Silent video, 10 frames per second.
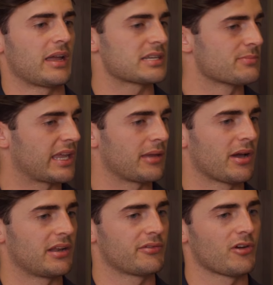I guess making
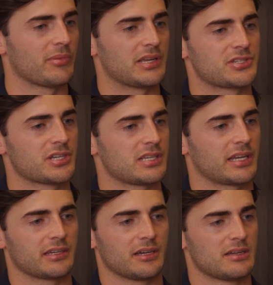money from it is just
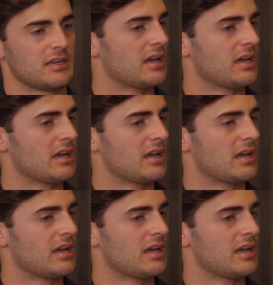like a